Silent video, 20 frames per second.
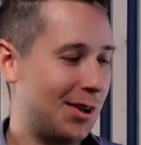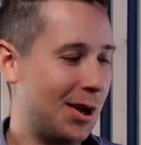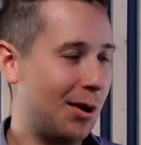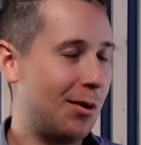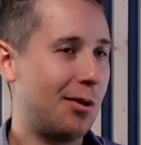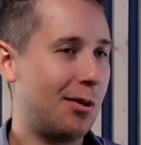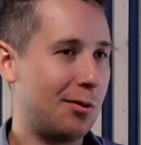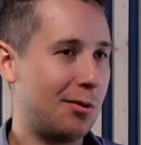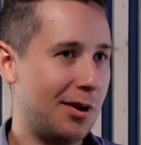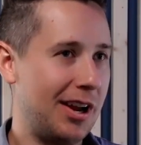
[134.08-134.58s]
to
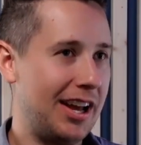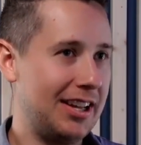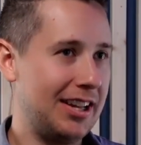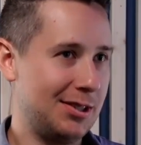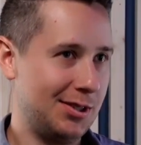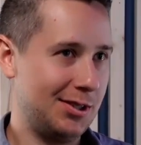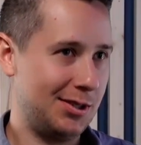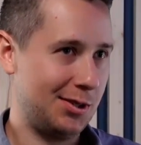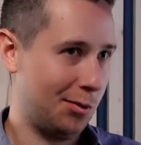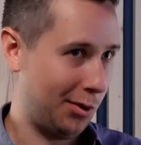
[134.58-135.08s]
the range
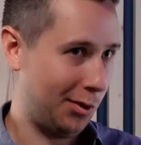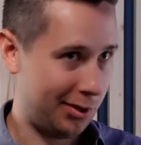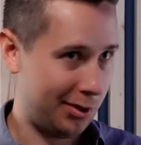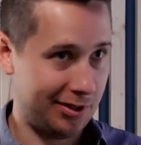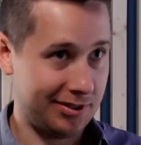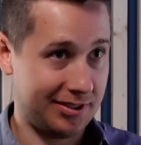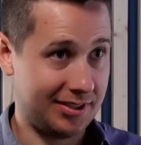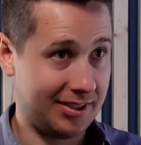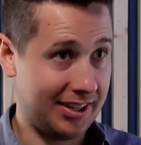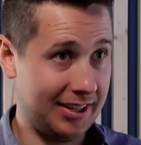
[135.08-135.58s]
just to work on
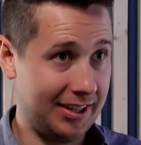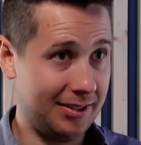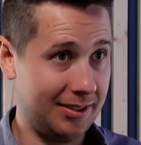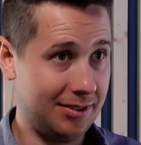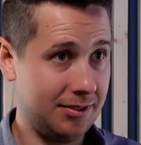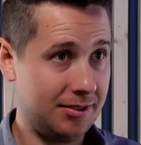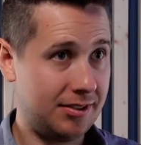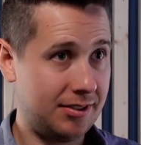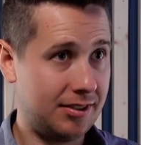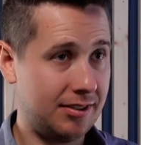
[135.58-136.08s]

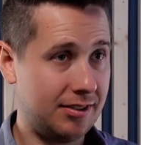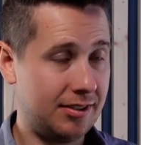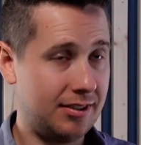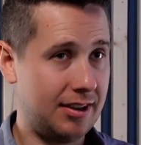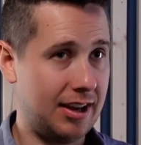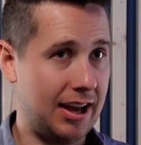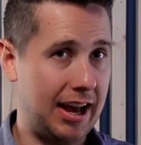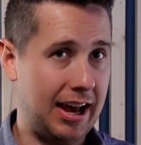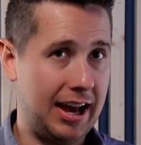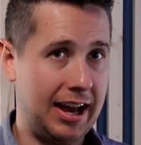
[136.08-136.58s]
skills,
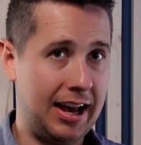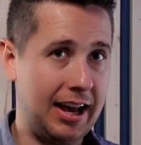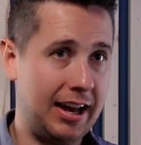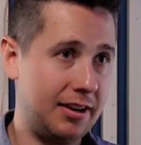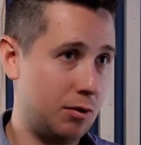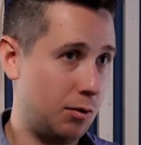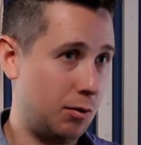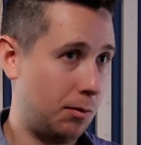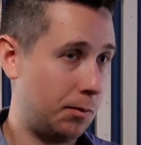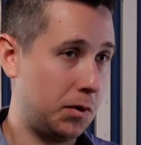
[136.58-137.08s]
I
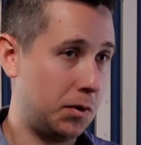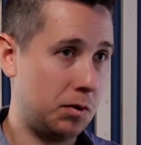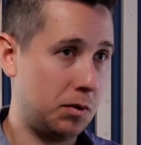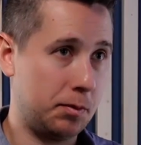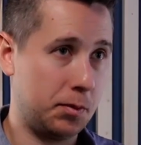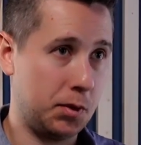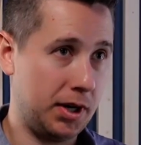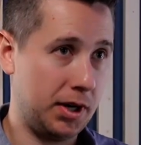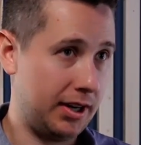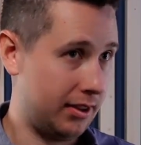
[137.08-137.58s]
normally will
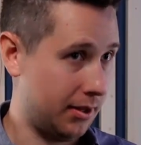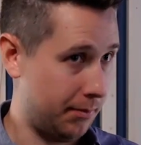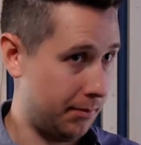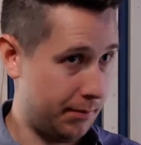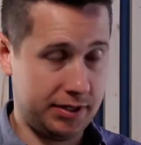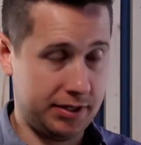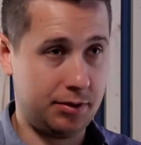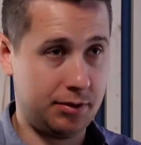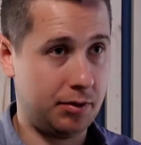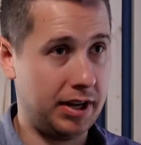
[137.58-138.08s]
bring the
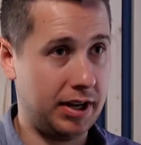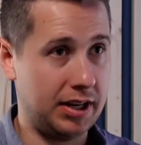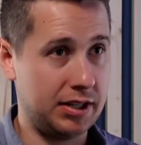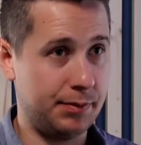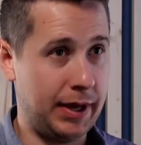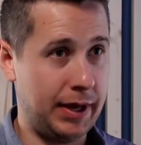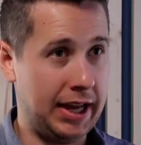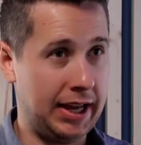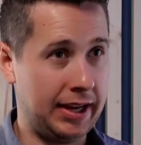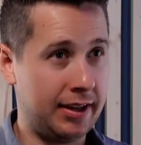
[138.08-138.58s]
pistol range
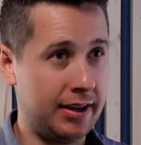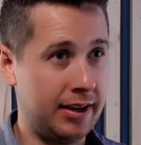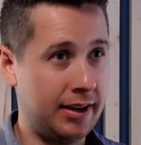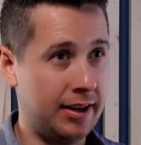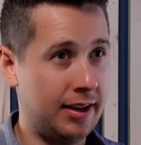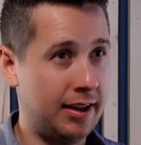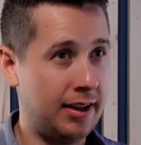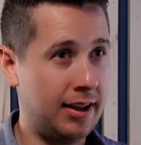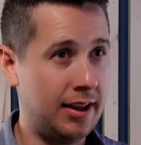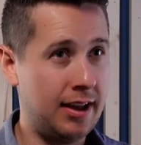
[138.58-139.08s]
bag.
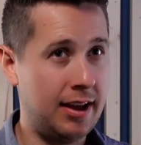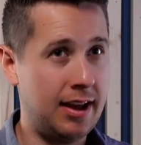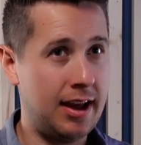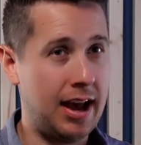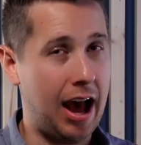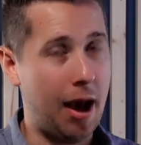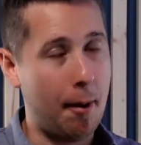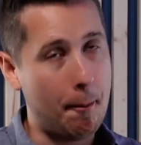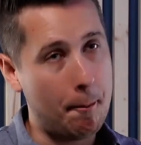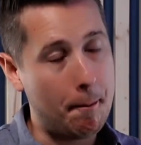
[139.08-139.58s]

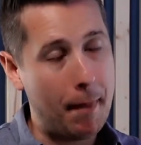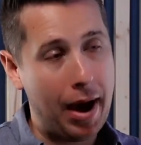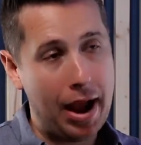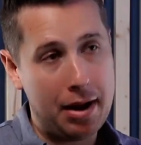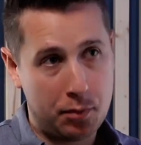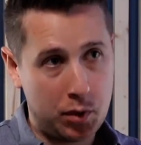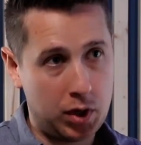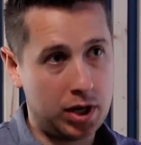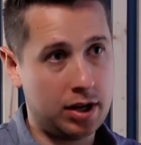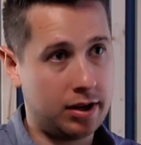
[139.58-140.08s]
I might
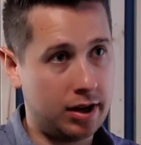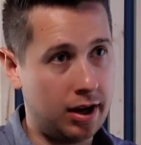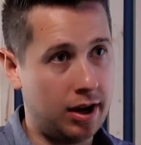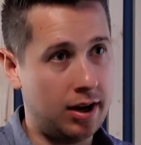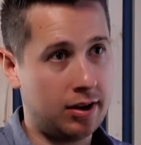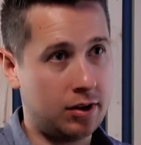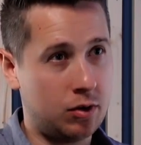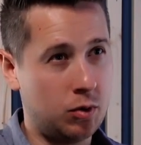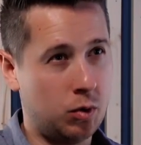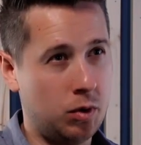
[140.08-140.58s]
bring a
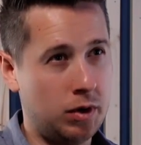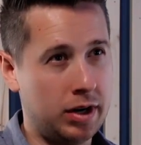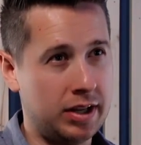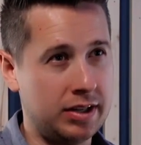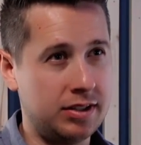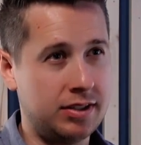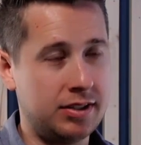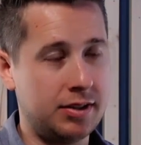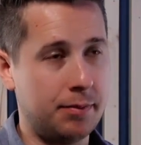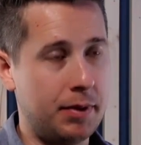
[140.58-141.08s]
Concord. It
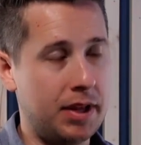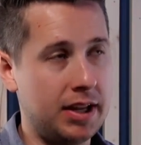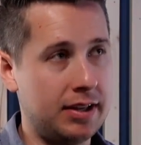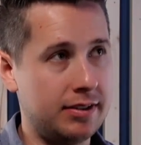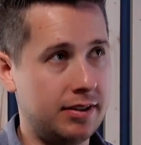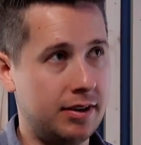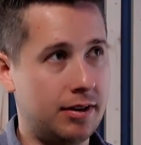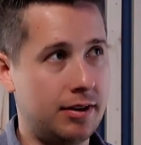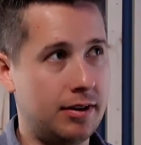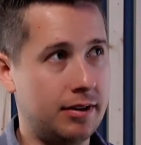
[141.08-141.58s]
just depends
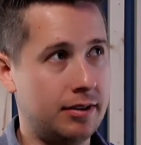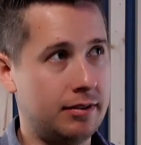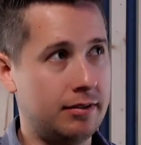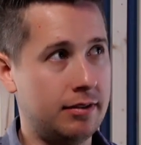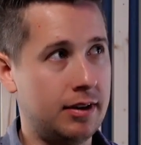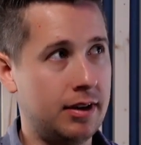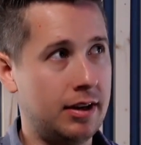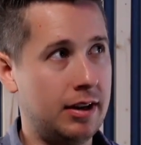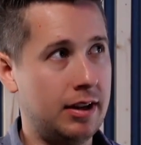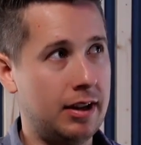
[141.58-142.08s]
on
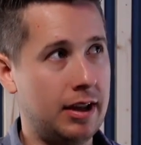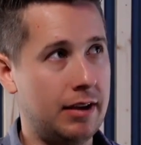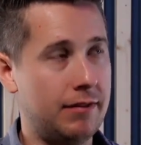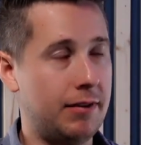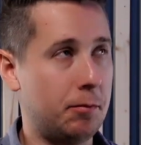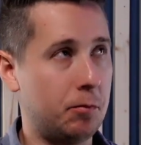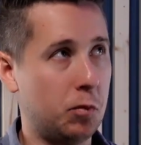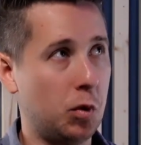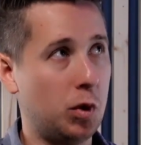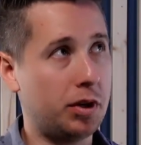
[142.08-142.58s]
if
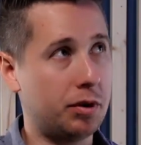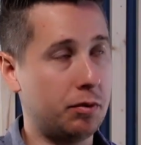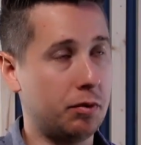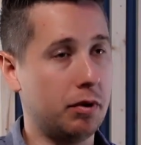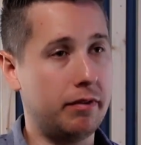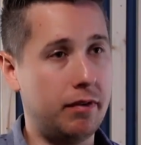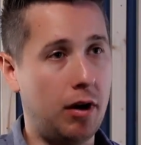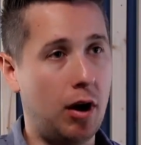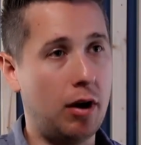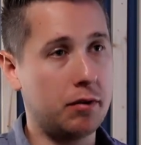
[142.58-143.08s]
I'm working
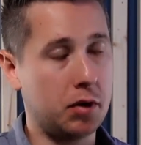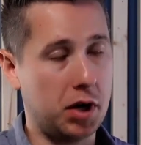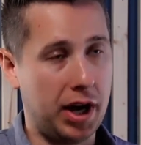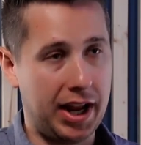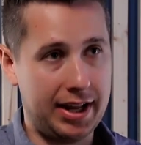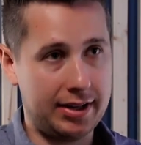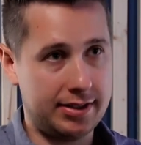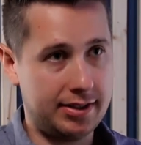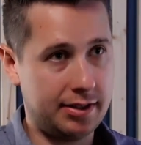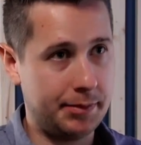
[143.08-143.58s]
revolver and
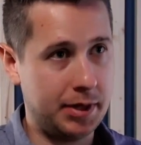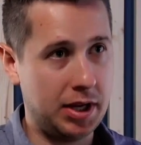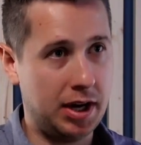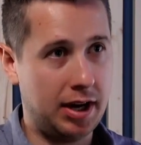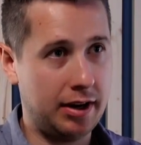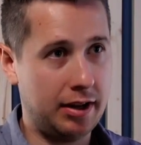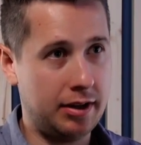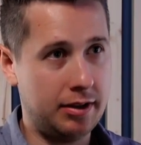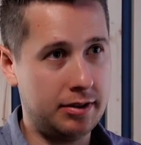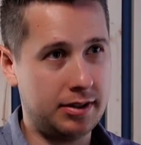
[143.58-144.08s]

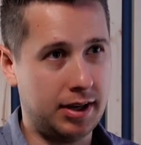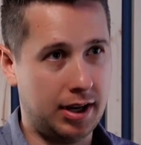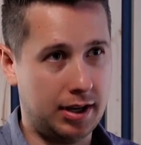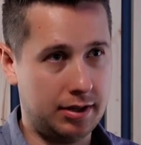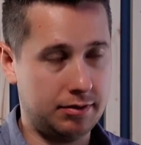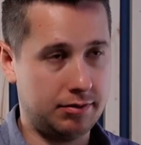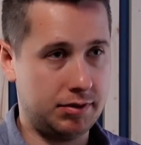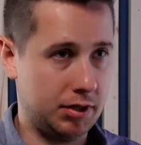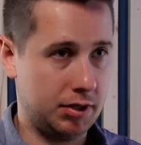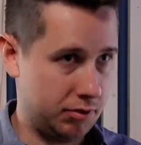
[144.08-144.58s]
semi-autos, I'll
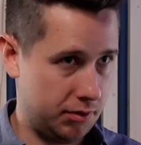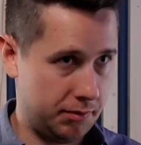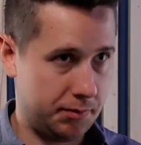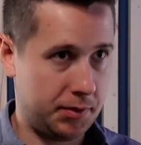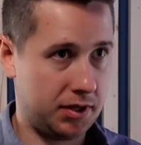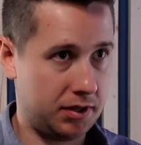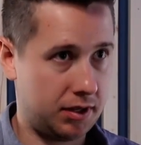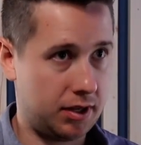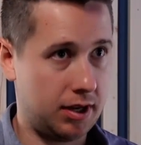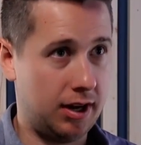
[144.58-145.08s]
generally bring
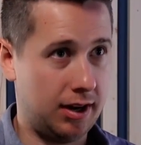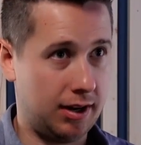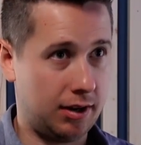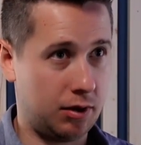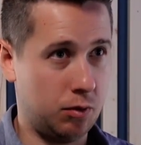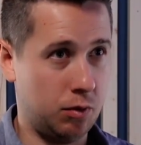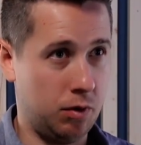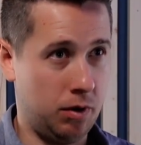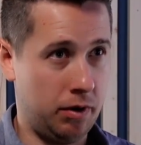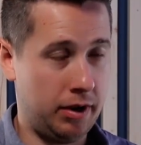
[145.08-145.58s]
the
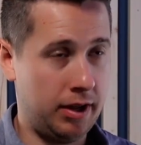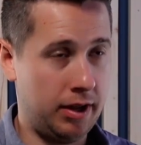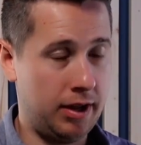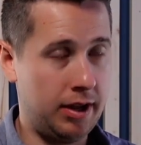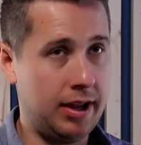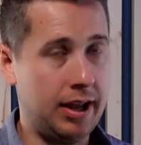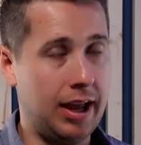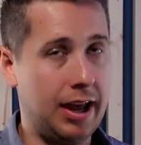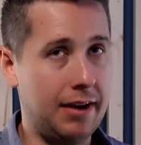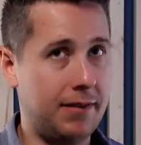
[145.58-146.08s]
Concord.
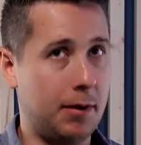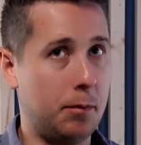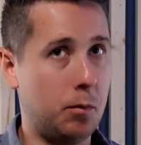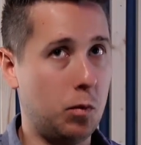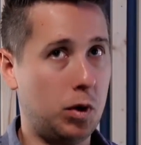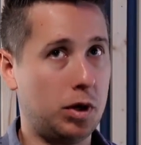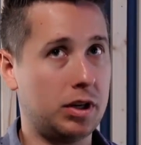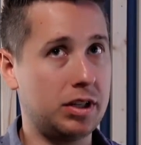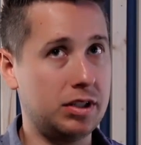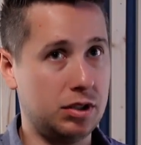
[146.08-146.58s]
If I'm
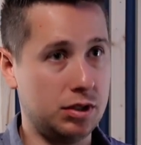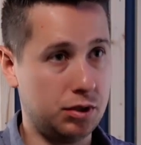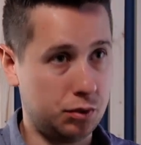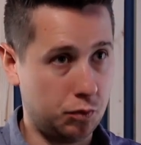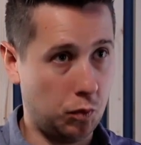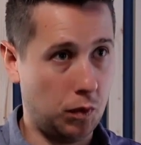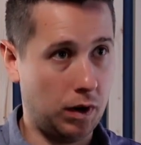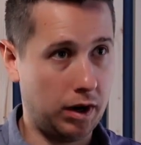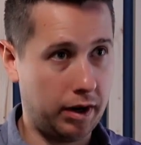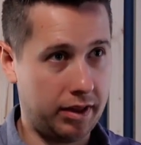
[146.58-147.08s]
working just
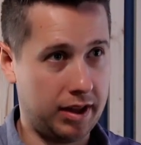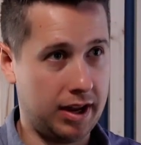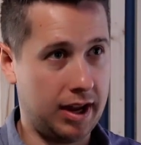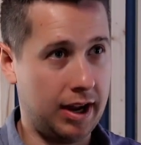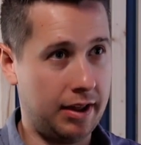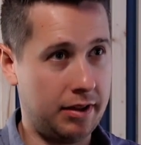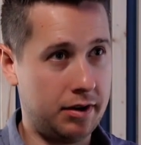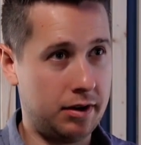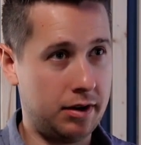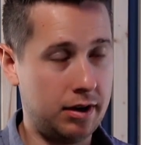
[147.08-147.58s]
one or the
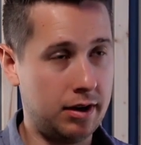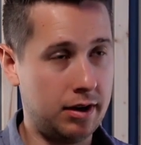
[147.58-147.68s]
other,